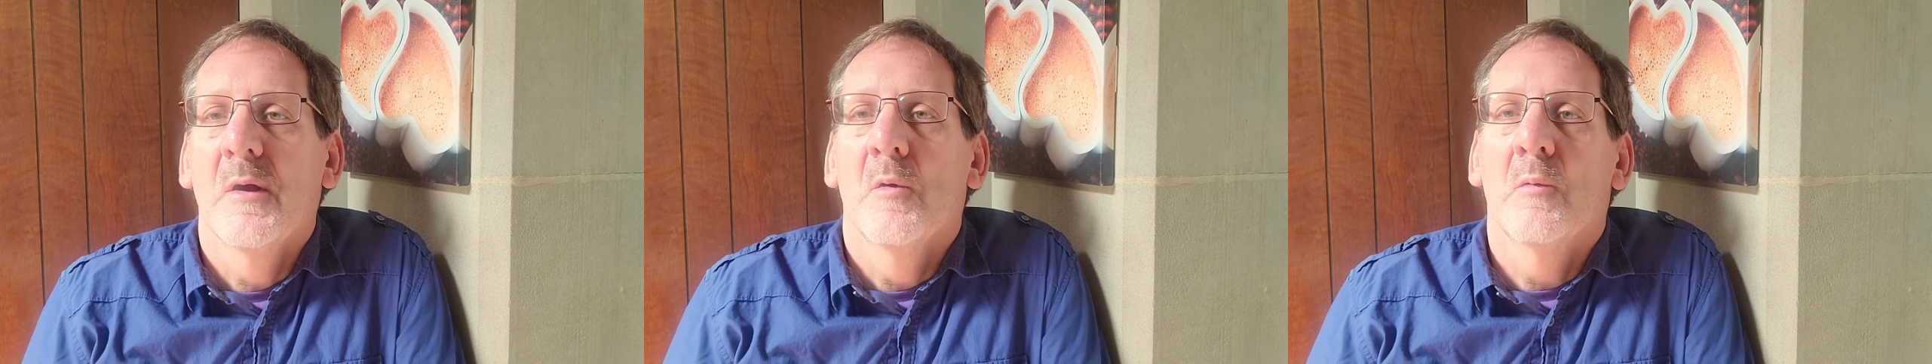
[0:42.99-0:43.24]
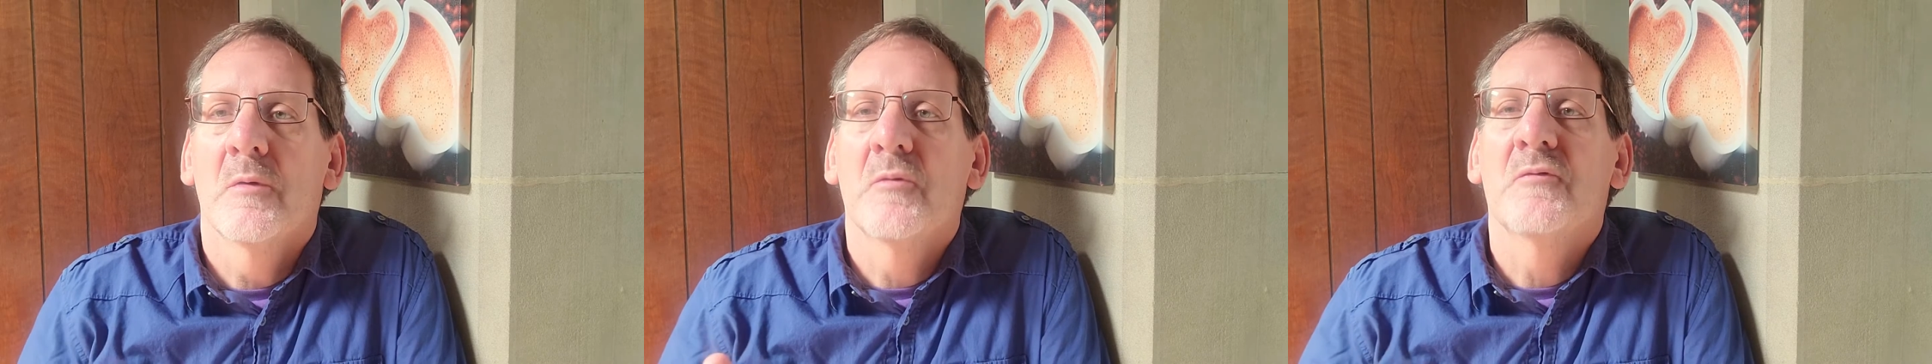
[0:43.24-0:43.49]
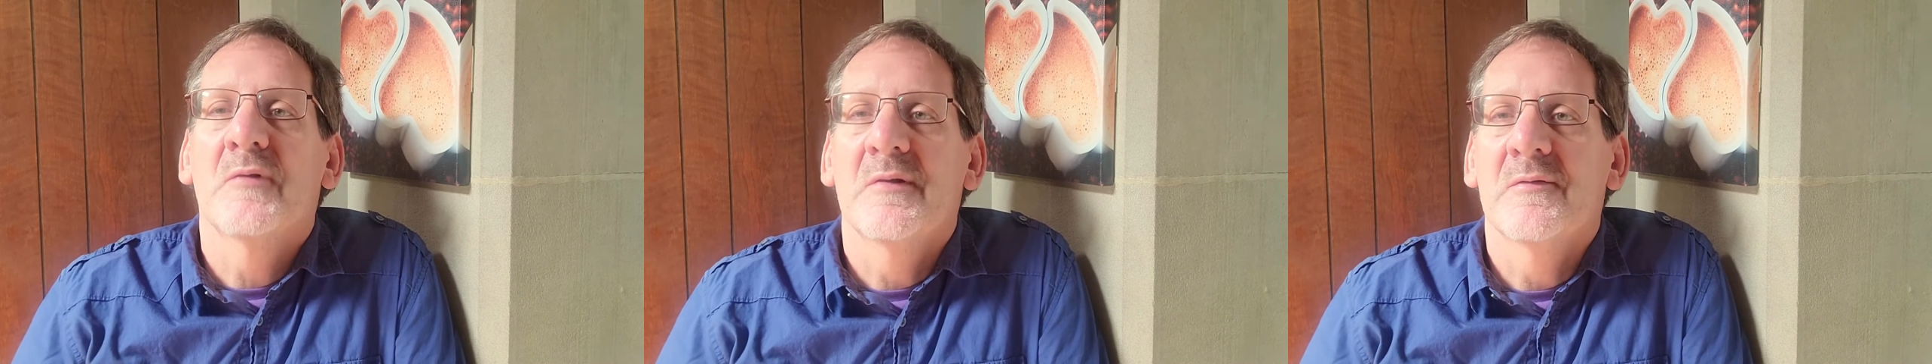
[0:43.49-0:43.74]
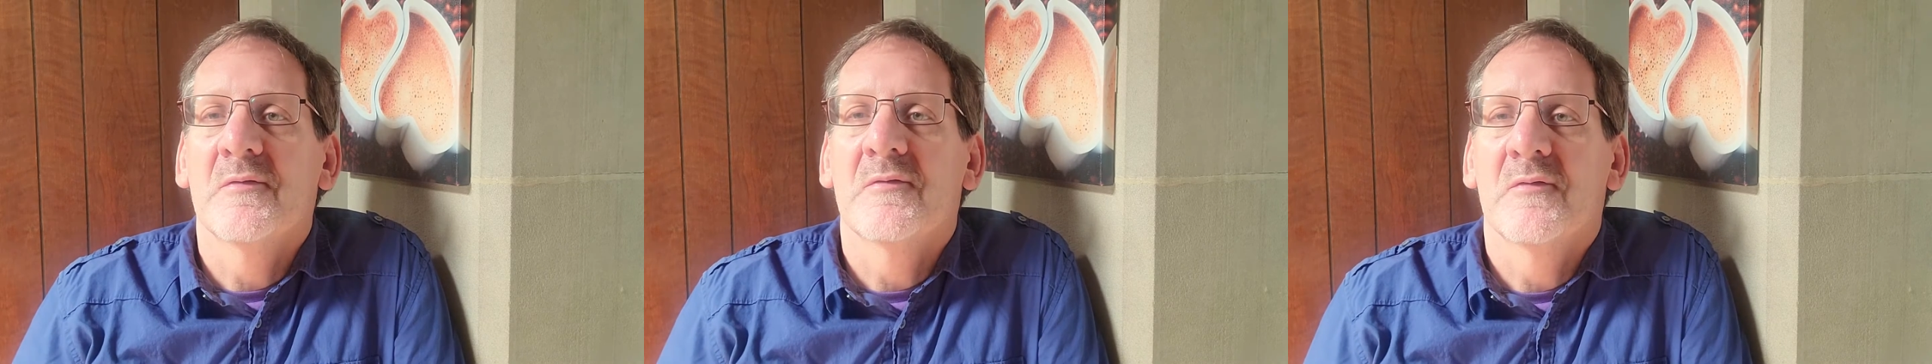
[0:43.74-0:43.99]
One of those
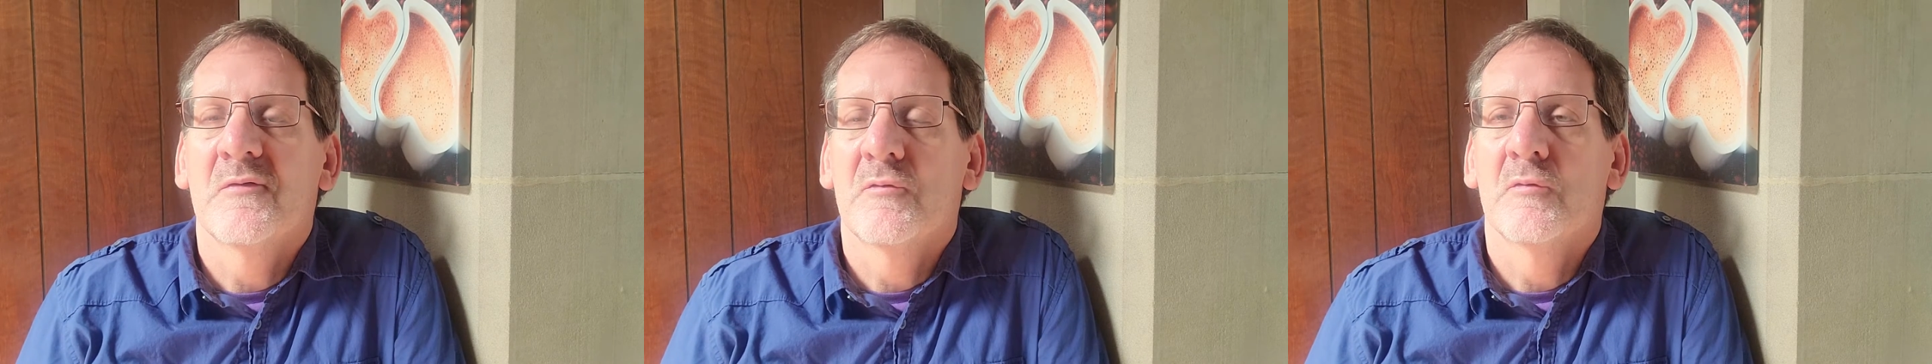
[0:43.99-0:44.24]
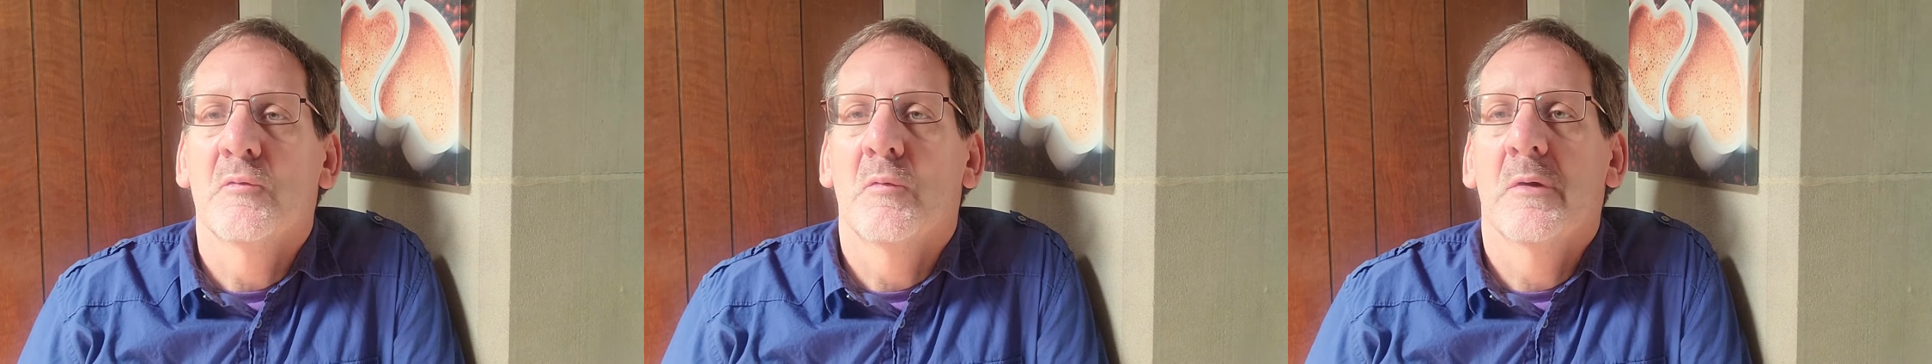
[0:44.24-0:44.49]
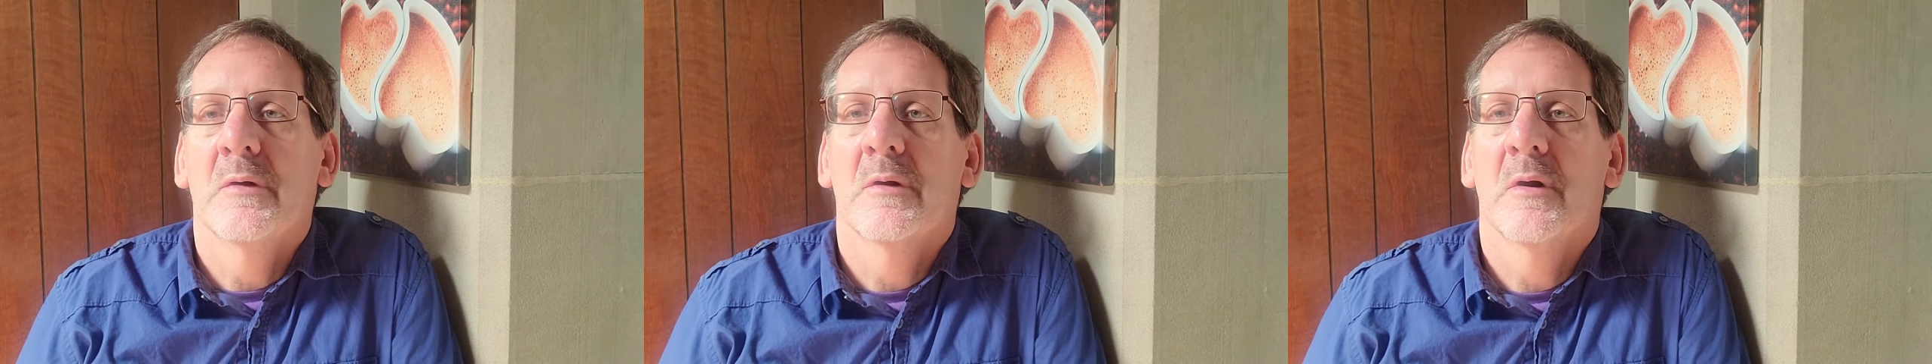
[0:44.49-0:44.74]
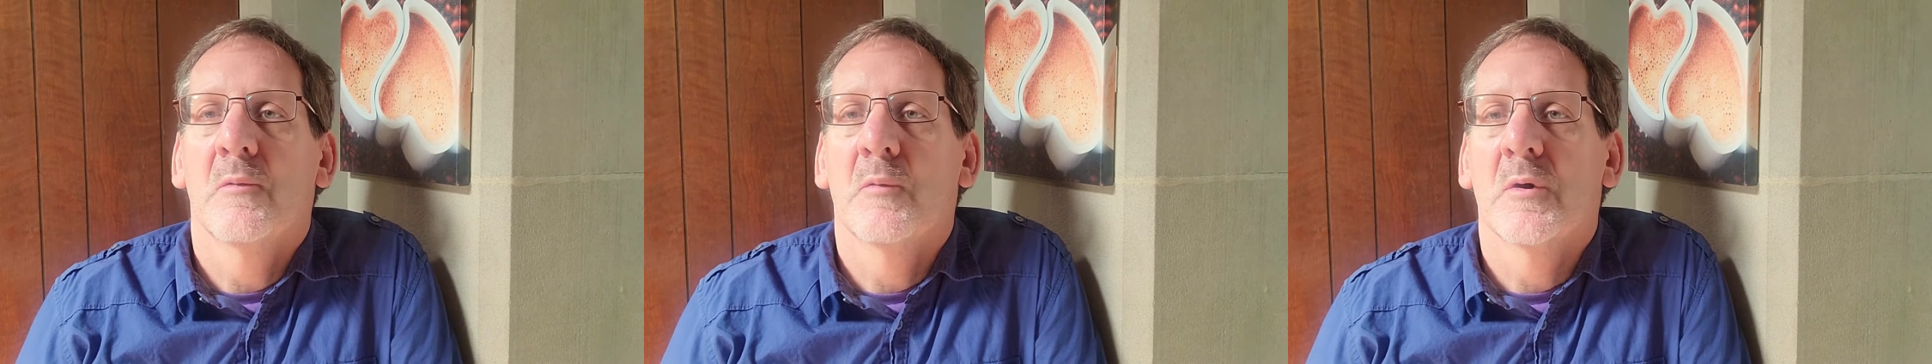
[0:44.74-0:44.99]
instances is when
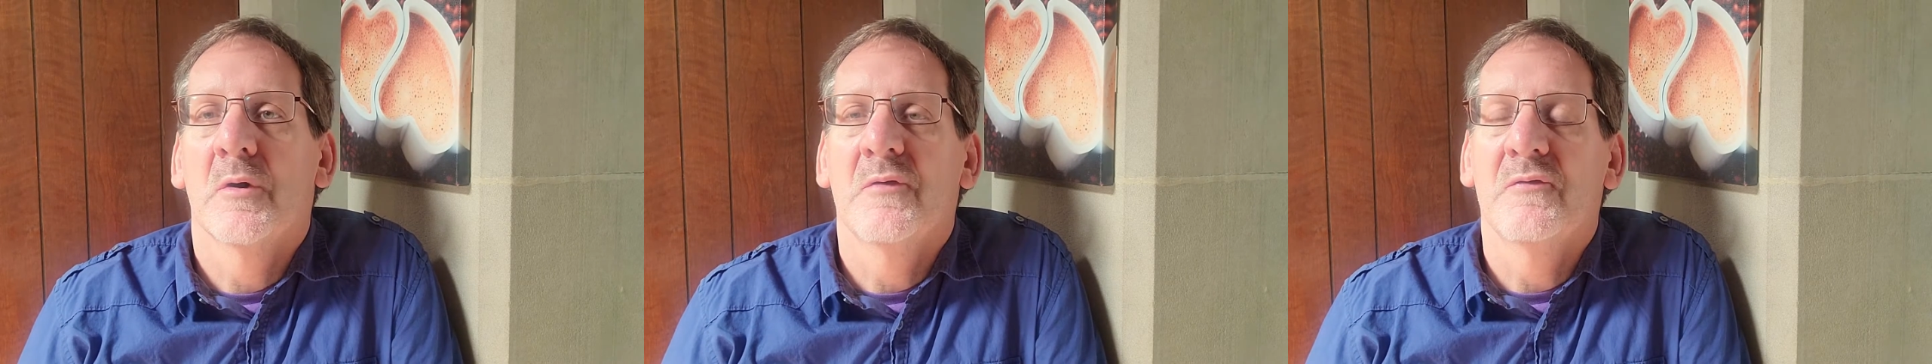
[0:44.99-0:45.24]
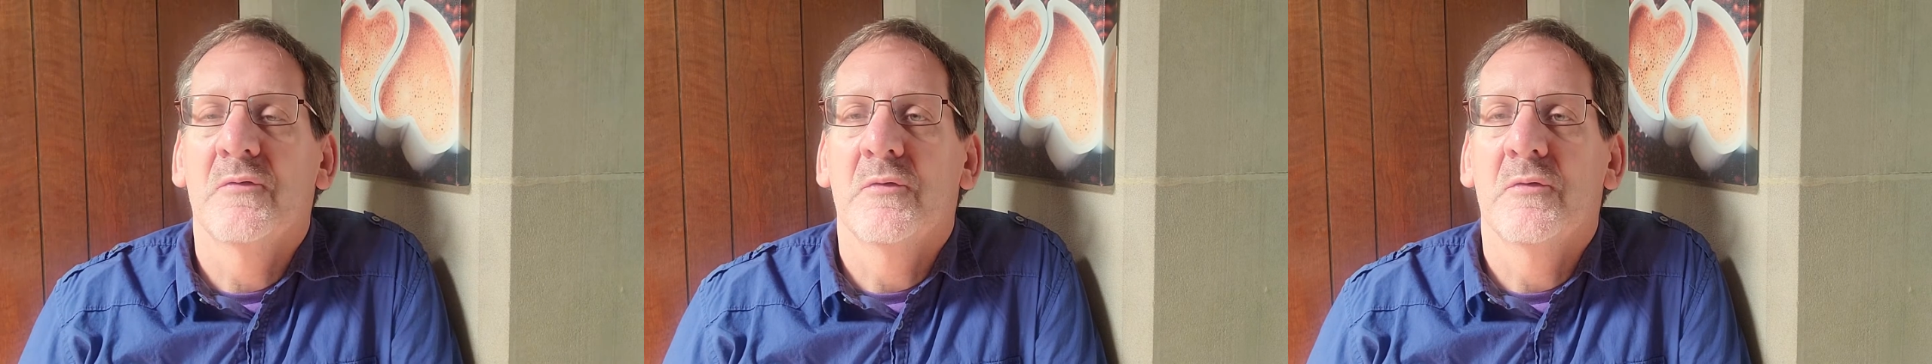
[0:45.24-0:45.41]
a word is